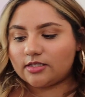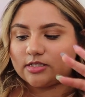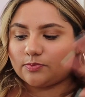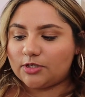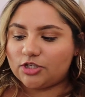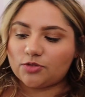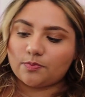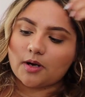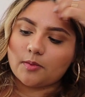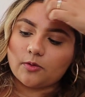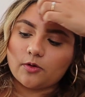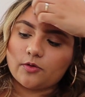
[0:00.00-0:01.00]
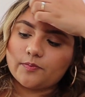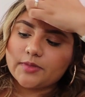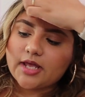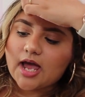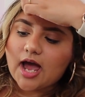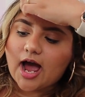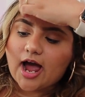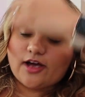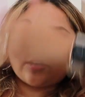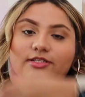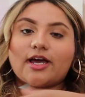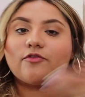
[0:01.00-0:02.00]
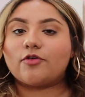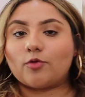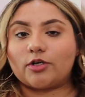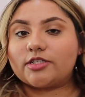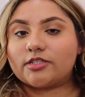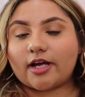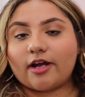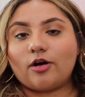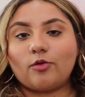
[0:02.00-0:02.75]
speech bubble. I also have Reward Style,